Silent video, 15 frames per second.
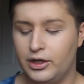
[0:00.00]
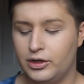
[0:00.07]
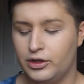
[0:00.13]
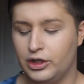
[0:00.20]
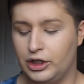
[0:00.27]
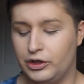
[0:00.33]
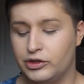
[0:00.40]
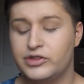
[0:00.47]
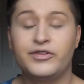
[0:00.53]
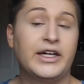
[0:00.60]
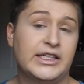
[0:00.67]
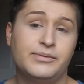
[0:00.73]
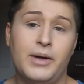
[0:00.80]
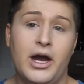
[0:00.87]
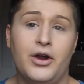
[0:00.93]
loose
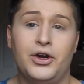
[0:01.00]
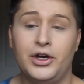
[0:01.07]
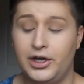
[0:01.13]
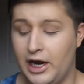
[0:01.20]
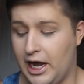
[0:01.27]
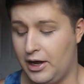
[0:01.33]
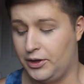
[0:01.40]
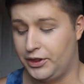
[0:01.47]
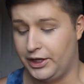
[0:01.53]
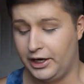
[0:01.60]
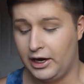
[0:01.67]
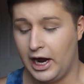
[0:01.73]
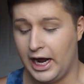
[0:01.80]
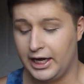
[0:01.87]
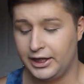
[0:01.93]
face powder out
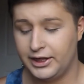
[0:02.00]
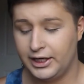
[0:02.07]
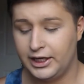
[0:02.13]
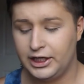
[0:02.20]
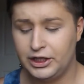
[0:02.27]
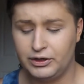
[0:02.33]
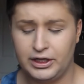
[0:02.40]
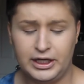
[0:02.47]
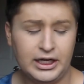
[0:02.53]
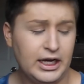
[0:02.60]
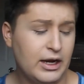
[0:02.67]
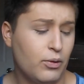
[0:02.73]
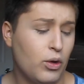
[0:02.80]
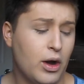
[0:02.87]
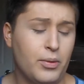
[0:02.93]
there. I think you can get it
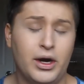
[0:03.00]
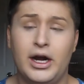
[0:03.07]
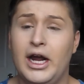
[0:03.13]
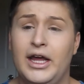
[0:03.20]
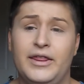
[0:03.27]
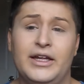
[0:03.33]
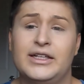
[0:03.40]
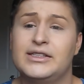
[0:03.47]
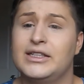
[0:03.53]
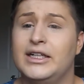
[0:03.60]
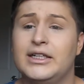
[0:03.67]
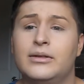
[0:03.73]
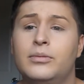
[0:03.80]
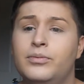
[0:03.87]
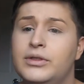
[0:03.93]
at Walmart. I think it's
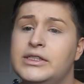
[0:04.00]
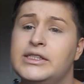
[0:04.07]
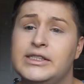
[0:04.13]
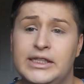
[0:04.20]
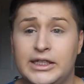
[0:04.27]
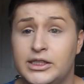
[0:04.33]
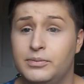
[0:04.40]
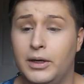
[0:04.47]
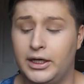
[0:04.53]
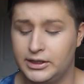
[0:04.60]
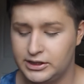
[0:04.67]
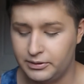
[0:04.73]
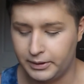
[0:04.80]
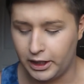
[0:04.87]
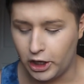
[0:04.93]
like
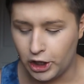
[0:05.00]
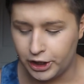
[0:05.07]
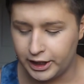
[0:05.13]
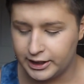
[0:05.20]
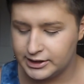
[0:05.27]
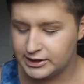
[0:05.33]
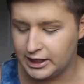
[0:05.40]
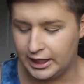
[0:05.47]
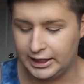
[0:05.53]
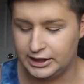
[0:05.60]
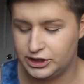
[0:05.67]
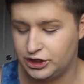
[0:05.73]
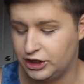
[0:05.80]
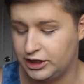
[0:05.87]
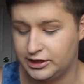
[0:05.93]
$6 to be honest, and
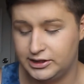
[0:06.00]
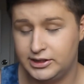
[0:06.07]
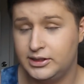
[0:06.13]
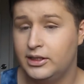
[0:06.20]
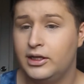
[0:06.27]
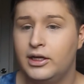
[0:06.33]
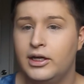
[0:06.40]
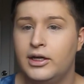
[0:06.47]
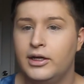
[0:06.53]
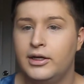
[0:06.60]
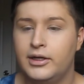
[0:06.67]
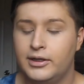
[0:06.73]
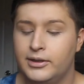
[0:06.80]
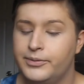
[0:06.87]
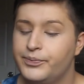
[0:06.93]
it's just,
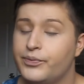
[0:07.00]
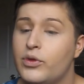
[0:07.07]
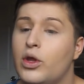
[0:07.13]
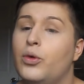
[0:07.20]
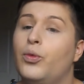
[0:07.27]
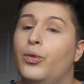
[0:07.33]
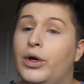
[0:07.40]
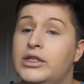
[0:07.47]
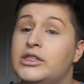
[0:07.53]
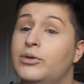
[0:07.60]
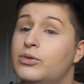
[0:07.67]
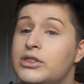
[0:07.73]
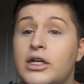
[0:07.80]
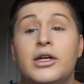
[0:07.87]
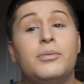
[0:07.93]
when
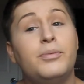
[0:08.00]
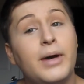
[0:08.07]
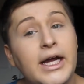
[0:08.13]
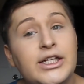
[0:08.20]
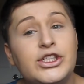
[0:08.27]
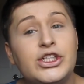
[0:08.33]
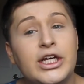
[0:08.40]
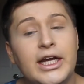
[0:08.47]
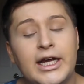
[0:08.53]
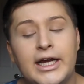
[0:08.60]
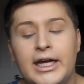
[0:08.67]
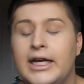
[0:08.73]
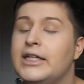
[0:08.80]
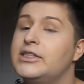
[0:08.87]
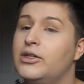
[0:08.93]
someone's on a
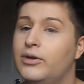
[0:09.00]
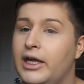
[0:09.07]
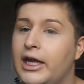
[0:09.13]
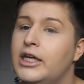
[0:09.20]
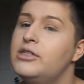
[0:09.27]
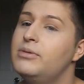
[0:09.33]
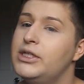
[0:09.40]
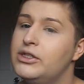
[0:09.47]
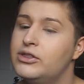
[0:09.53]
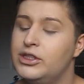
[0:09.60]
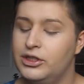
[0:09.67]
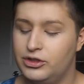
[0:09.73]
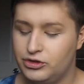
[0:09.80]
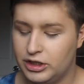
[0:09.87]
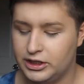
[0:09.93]
budget, it's okay to be
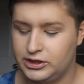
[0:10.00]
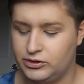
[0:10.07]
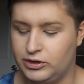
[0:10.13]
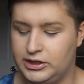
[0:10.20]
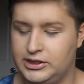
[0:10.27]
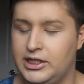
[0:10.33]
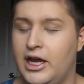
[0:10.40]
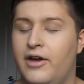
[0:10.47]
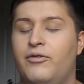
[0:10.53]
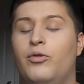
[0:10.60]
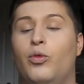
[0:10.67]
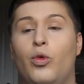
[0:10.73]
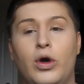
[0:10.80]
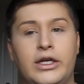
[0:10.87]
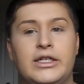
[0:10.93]
using the drugstore stuff.
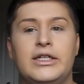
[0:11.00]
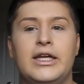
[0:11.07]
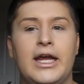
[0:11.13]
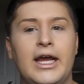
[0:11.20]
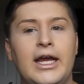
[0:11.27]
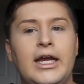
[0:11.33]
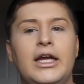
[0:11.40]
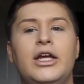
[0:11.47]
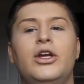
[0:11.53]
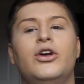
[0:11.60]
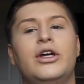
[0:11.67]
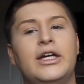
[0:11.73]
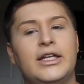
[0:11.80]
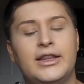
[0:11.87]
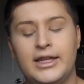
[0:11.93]
One day you'll
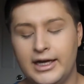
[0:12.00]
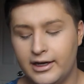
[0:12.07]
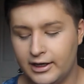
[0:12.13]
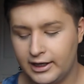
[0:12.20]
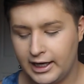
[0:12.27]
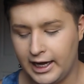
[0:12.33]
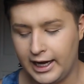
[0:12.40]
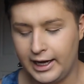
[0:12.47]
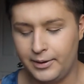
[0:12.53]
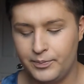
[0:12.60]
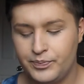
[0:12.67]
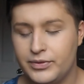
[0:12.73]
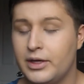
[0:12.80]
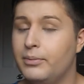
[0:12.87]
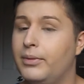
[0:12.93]
get there, okay,
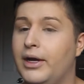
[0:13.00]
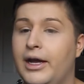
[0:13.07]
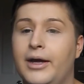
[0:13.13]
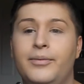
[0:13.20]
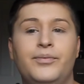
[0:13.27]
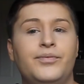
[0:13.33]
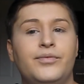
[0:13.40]
but